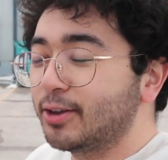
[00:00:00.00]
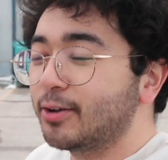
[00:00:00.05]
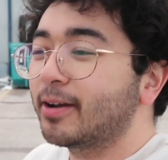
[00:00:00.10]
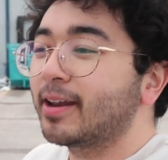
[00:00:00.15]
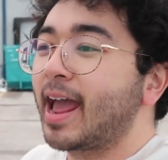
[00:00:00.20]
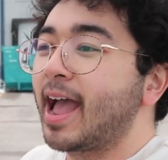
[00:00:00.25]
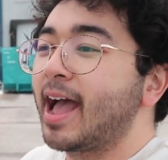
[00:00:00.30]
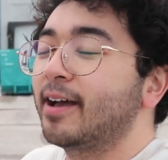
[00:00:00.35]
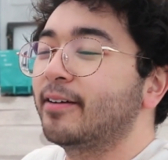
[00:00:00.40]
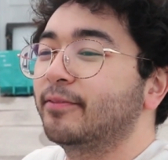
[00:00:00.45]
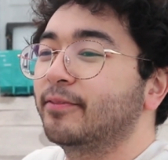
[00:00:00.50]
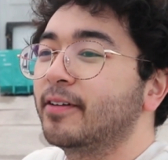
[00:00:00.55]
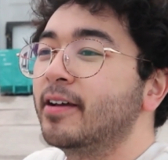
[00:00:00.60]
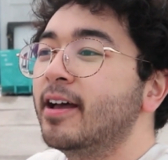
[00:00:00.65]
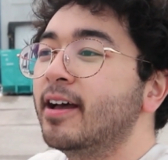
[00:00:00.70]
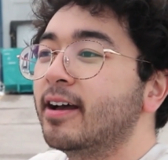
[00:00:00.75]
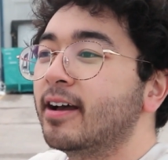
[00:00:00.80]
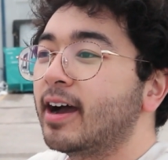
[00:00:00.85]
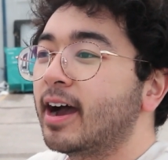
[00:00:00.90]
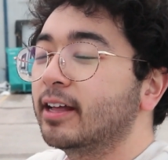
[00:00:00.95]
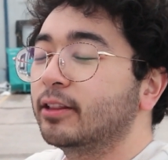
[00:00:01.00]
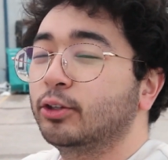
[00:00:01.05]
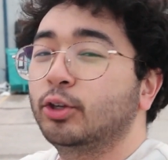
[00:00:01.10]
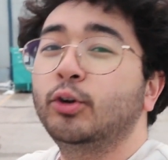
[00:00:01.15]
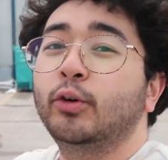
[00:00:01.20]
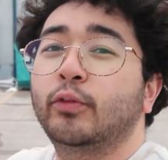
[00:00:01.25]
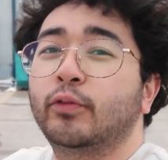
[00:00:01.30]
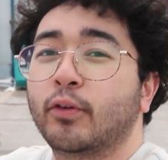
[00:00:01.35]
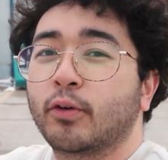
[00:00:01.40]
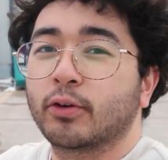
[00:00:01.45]
you could have a
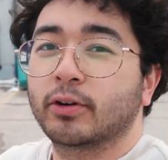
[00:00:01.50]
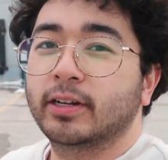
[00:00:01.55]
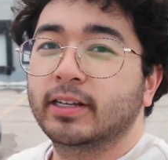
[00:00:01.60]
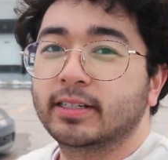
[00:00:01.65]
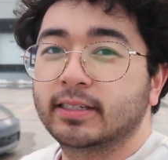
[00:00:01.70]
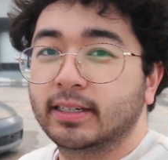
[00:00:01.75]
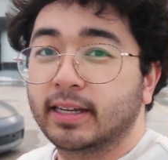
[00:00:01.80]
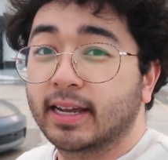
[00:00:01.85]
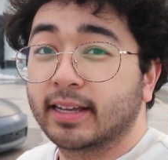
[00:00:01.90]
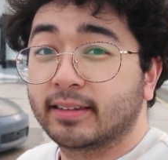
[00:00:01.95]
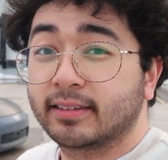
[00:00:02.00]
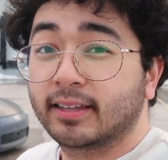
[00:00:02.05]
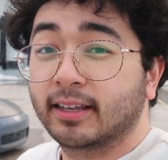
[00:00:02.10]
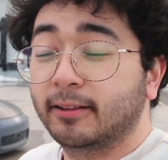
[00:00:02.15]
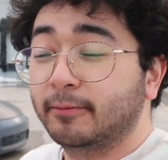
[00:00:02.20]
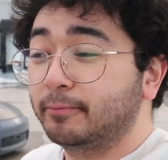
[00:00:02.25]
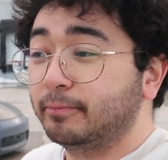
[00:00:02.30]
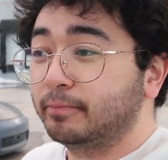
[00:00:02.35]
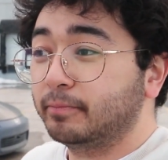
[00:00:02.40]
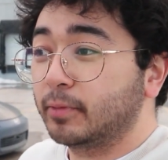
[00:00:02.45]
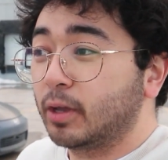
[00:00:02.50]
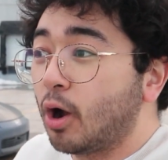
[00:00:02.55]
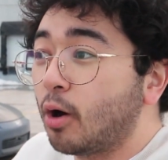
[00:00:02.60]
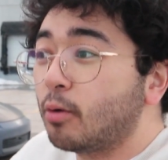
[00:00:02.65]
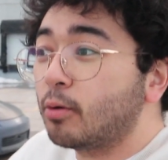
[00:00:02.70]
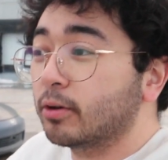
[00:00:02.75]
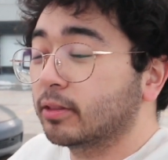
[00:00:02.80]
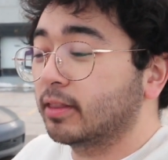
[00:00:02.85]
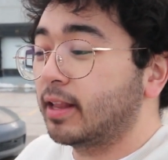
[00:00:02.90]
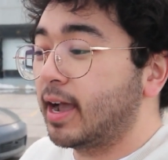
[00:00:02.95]
240Z and still go
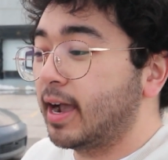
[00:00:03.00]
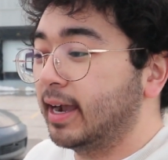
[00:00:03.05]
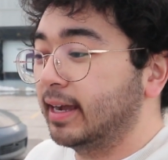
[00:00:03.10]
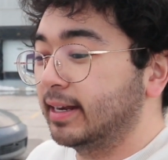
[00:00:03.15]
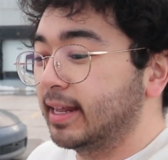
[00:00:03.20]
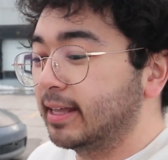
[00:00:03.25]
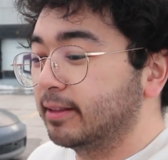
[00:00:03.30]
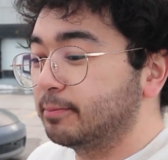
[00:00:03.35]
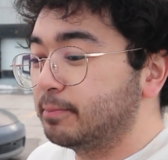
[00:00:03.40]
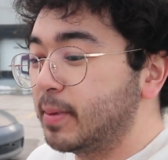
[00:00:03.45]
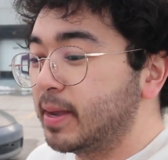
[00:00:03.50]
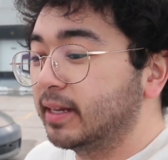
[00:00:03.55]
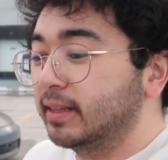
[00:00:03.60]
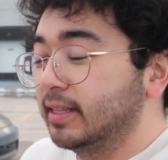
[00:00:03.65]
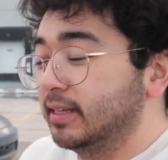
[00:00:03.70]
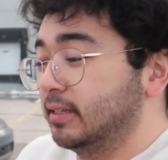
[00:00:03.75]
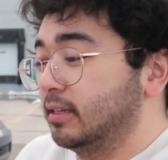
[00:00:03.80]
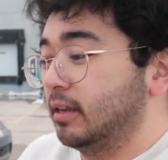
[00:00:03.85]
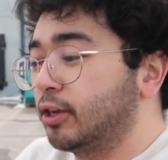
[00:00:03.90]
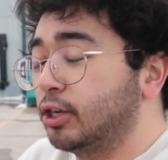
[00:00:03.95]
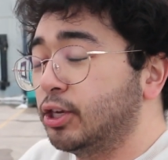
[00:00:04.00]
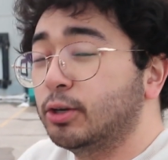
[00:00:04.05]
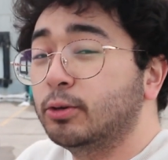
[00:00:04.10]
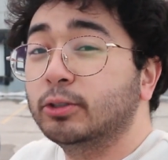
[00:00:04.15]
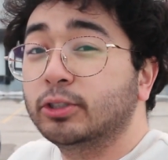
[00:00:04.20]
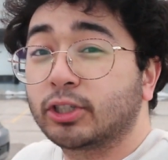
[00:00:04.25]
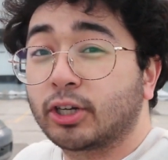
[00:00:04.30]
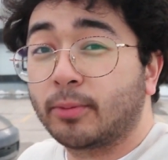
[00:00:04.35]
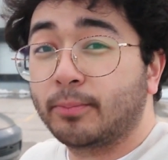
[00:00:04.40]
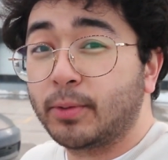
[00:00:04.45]
online and meet this
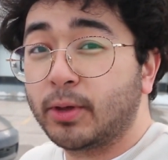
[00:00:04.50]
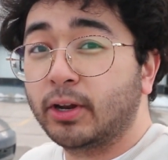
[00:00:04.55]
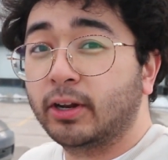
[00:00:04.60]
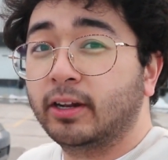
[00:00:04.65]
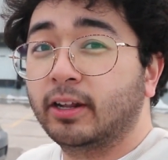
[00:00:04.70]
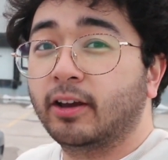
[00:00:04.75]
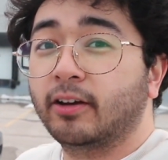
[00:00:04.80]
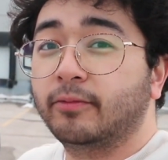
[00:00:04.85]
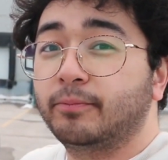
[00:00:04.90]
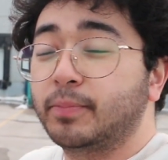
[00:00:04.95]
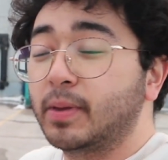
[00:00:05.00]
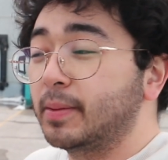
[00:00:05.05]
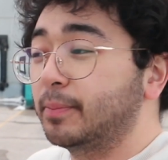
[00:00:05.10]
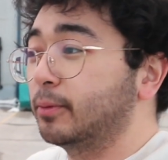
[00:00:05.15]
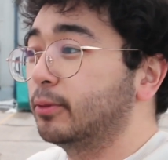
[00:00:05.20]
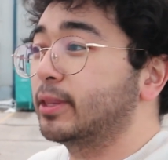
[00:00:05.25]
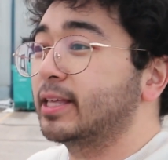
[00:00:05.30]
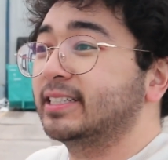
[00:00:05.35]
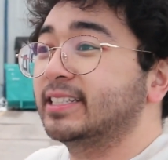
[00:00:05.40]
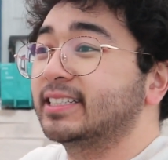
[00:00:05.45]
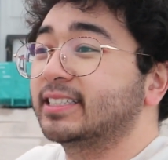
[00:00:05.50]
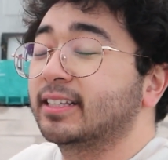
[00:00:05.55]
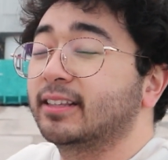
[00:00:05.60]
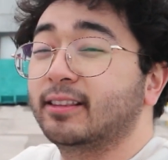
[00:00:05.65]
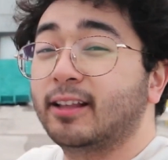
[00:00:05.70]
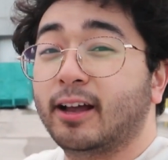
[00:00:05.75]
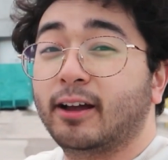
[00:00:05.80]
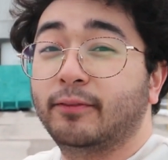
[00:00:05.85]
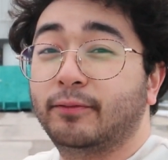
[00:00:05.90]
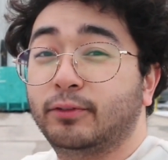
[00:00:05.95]
huge community of people that just
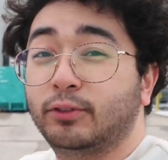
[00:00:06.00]
love